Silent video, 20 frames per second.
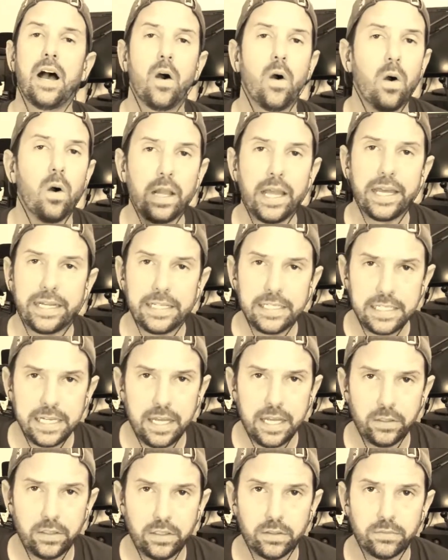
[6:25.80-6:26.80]
All I can
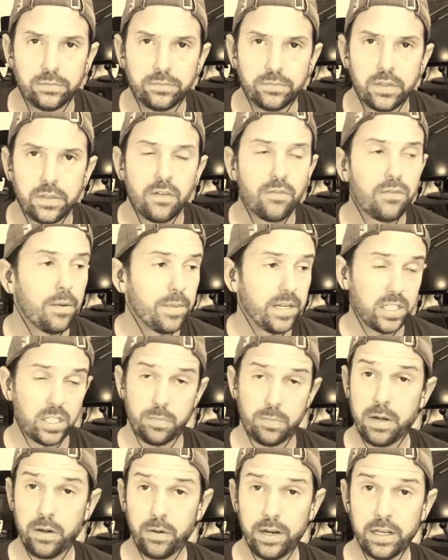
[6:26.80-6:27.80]
tell you from
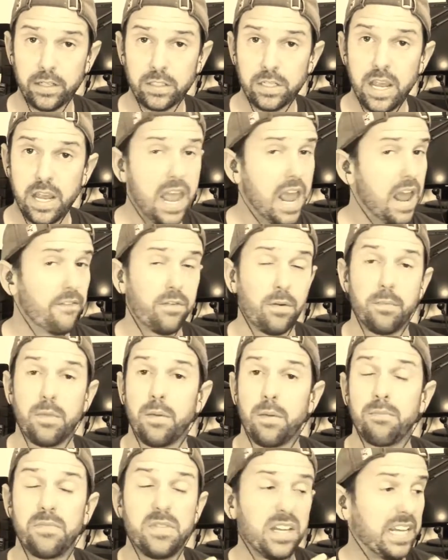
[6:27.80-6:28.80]
experience and from
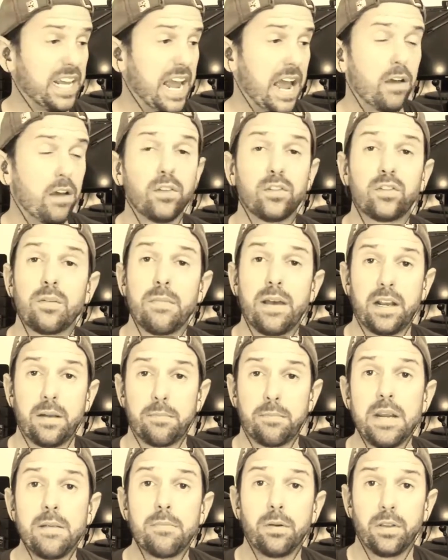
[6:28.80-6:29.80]
the countless amount
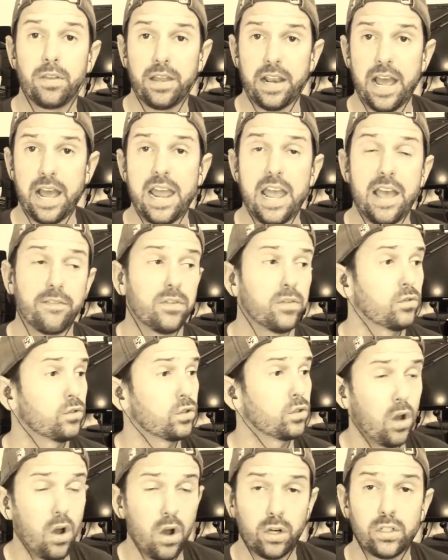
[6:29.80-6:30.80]
of people that I have
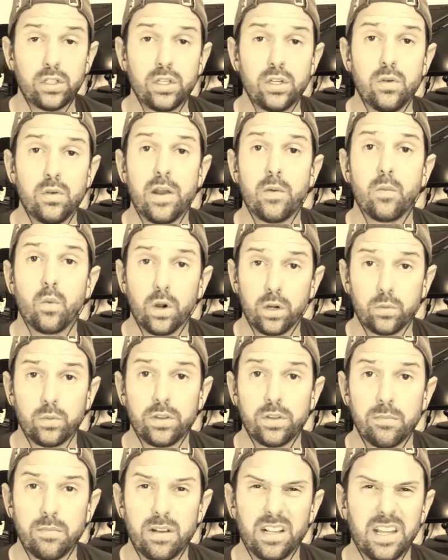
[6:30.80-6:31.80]
talked to and worked
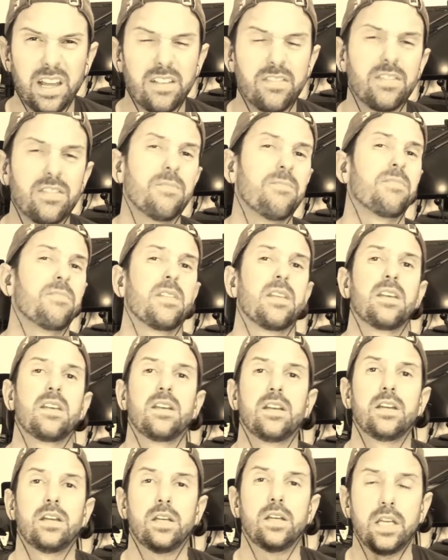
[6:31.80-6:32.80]
with in my life,
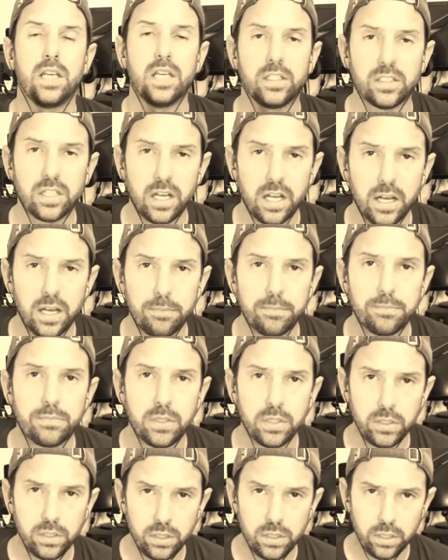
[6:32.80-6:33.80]
it's up
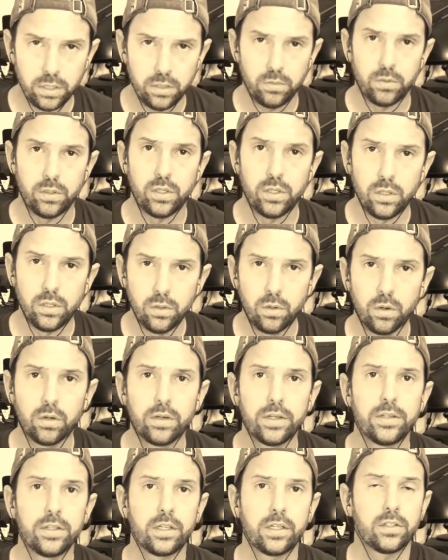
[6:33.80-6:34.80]
to you. You
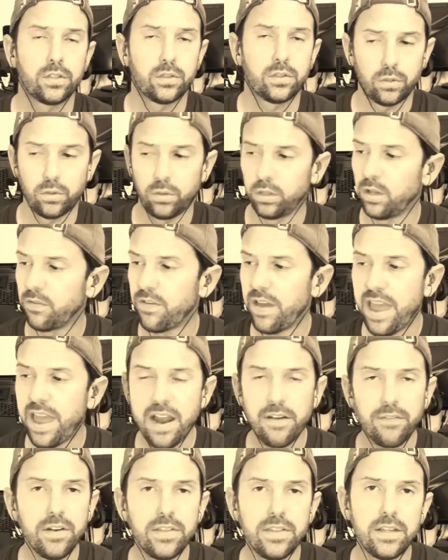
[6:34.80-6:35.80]
are in the control of
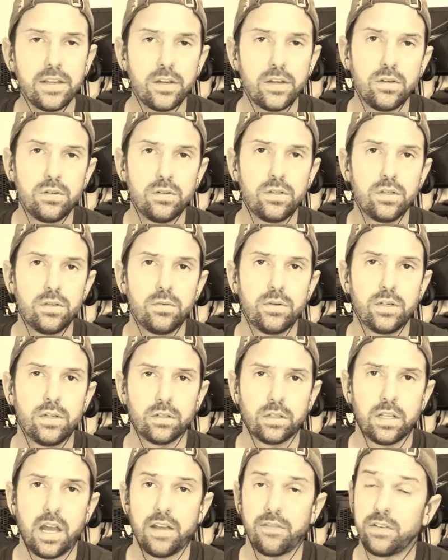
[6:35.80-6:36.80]
everything that you do in your
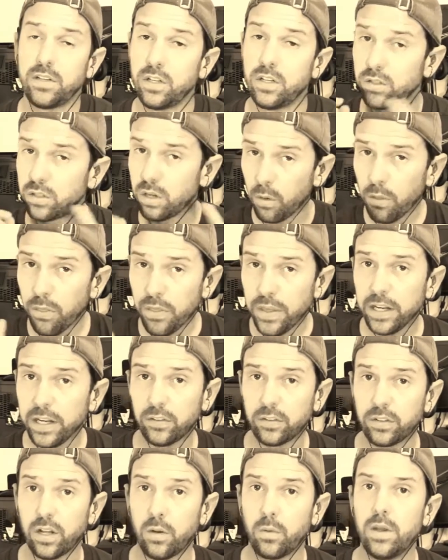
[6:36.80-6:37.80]
life, and you don't think
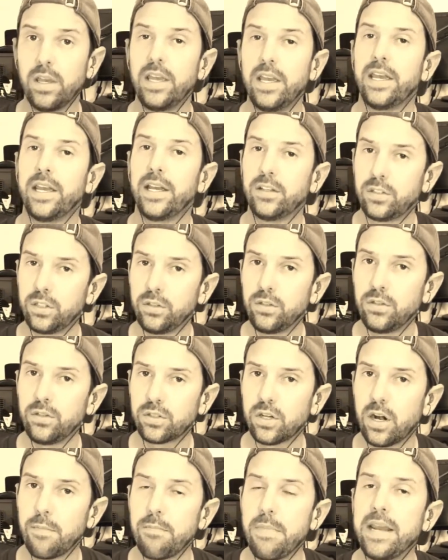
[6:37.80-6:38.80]
so until you
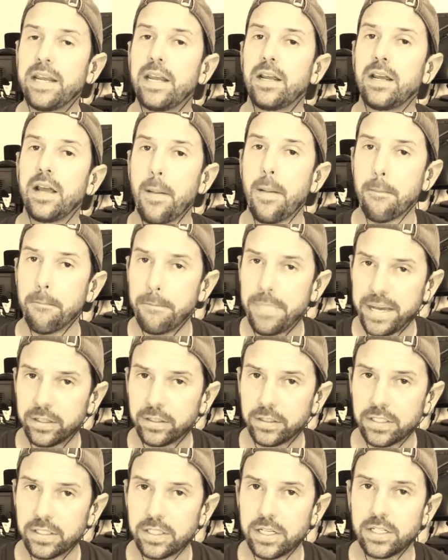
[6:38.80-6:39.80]
start making
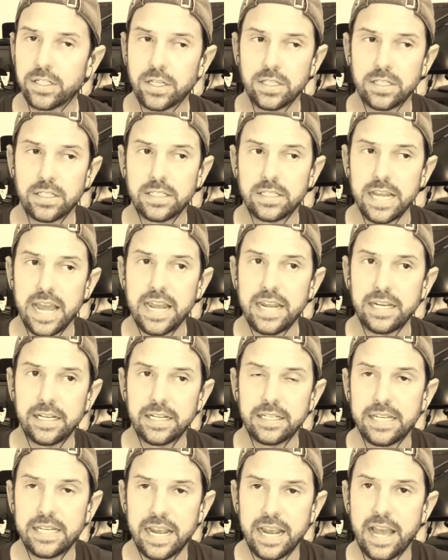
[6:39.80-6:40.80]
better decisions day in
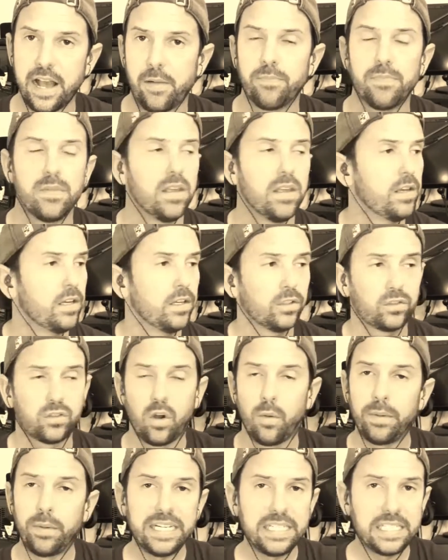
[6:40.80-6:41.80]
and day out.
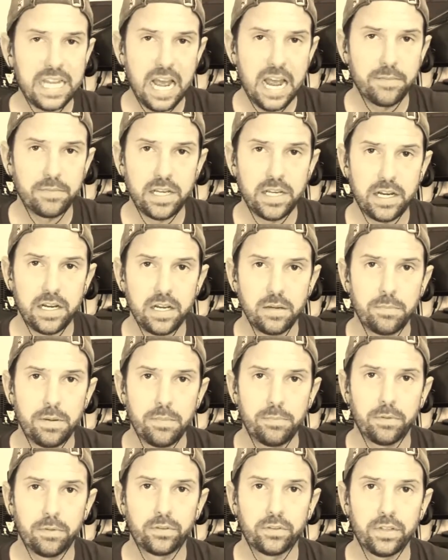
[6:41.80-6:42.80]
So many times I hear
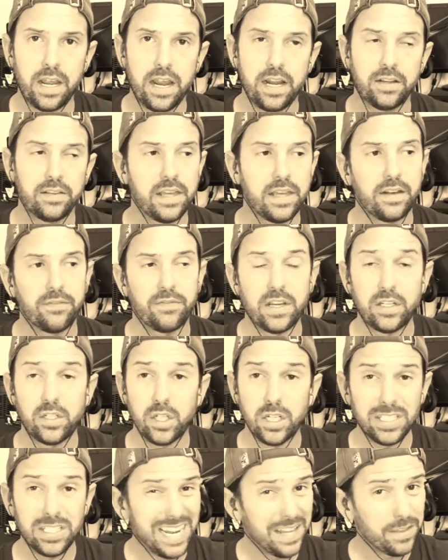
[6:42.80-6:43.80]
people saying that if they
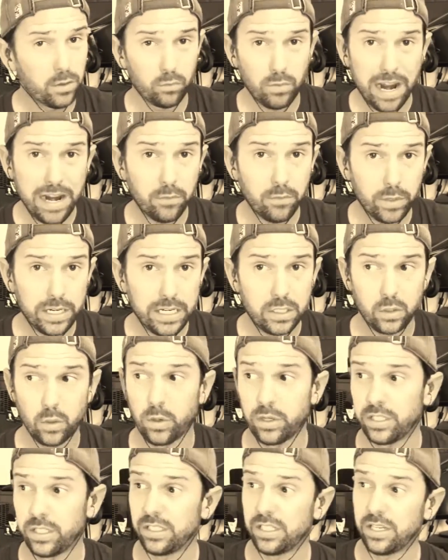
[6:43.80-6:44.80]
just had the right
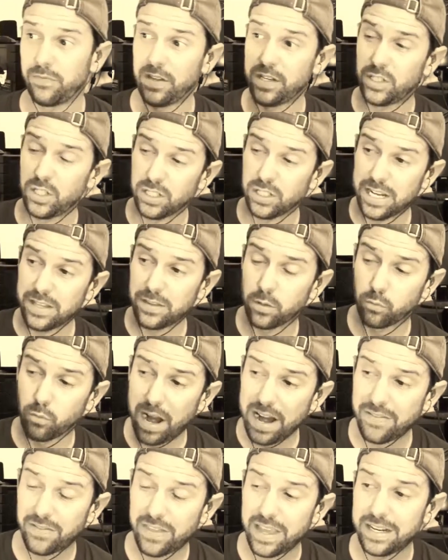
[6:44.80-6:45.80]
resources, if they just had the
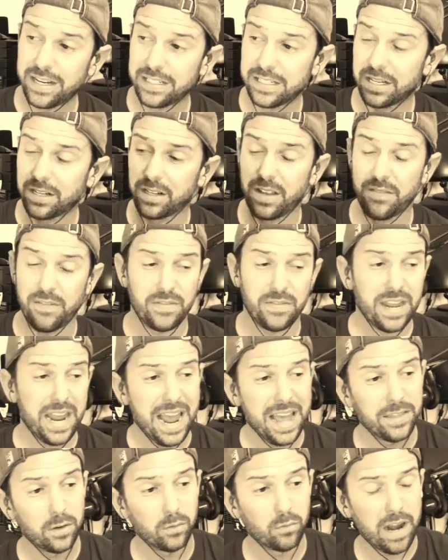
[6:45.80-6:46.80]
right things in their life, if they
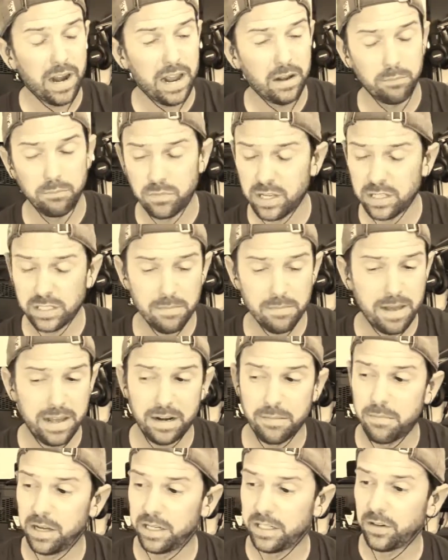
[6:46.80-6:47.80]
had the right this amount
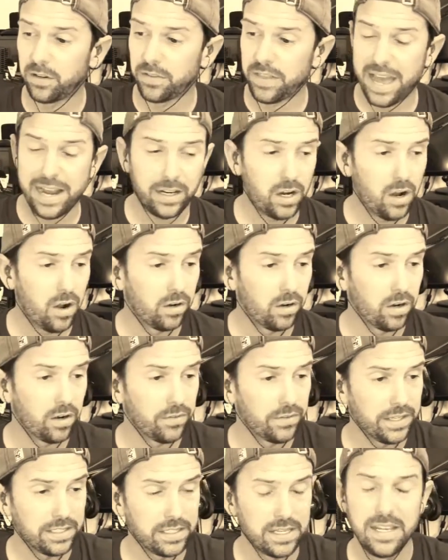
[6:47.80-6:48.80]
of money or that car or
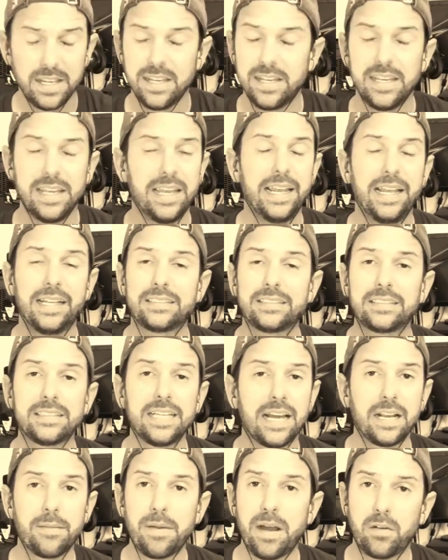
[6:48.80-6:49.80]
this, it's
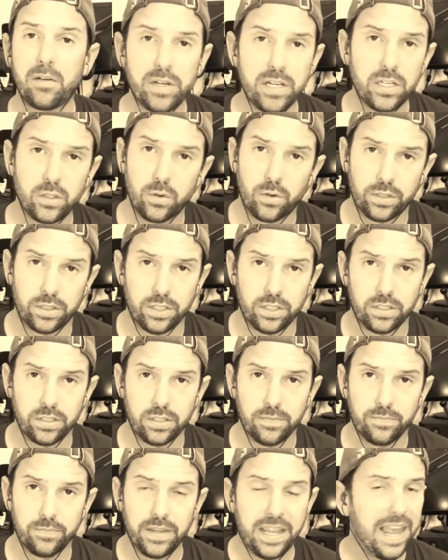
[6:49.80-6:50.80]
not about
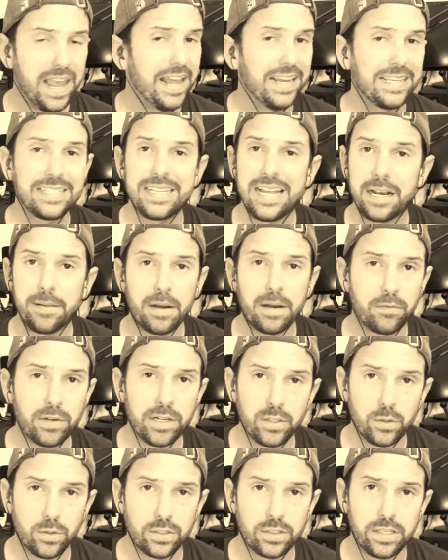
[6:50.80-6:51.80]
resources. It's not about
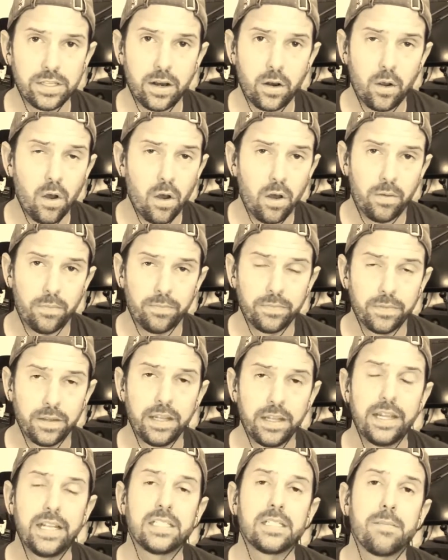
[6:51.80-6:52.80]
resources at all.
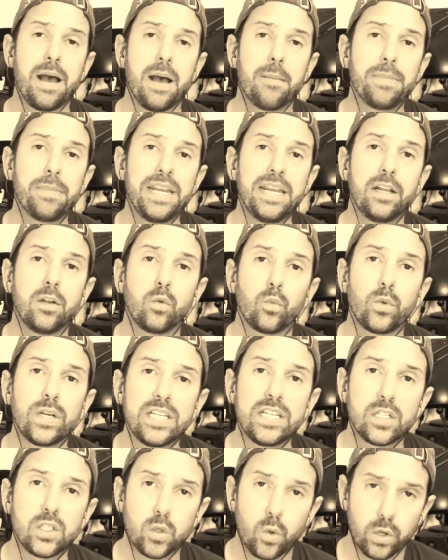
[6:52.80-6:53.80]
It's about being
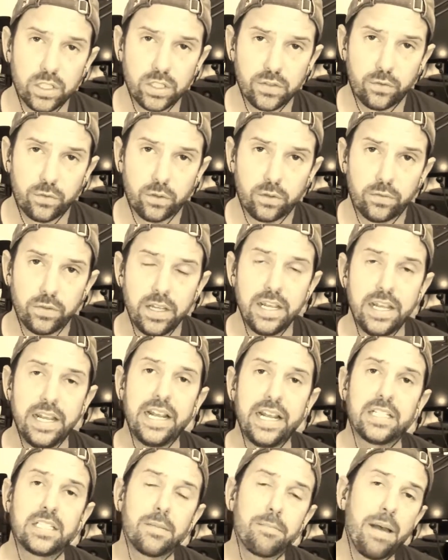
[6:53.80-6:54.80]
resourceful.
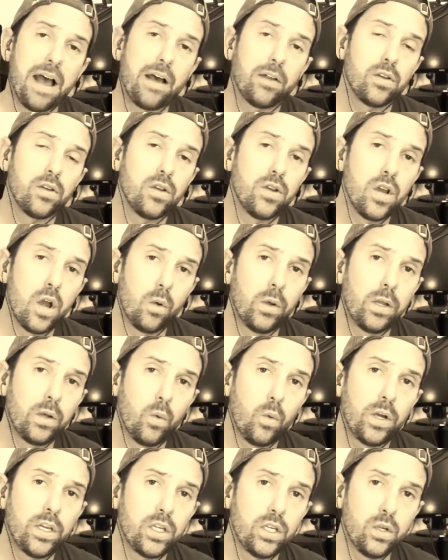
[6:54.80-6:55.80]
It's about
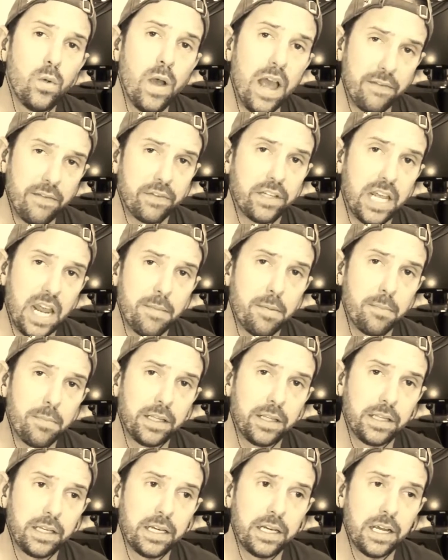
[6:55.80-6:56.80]
knowing what you have the
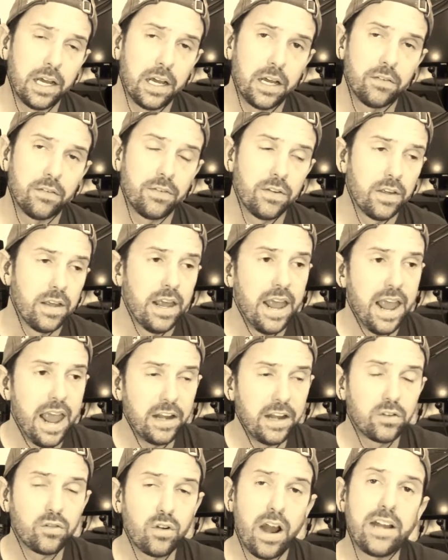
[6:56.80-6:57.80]
capability of
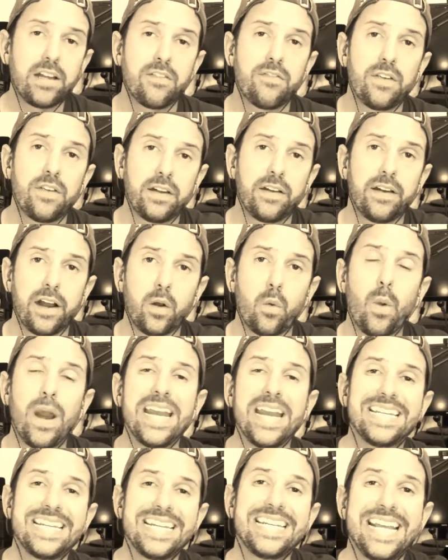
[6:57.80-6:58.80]
and trying to figure out a
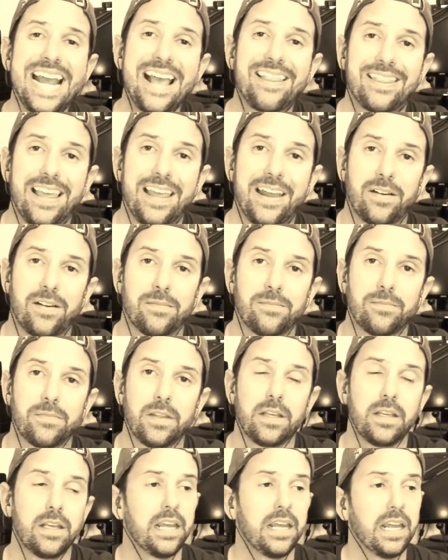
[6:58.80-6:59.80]
way to get there.
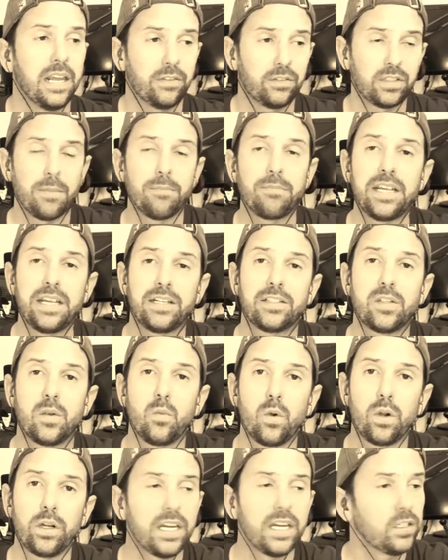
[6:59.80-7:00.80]
If something
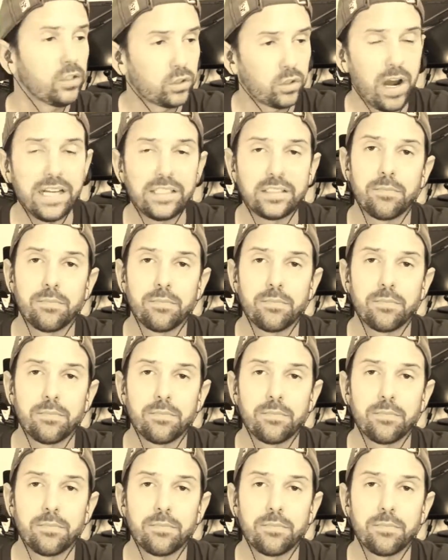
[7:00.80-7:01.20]
isn't working, try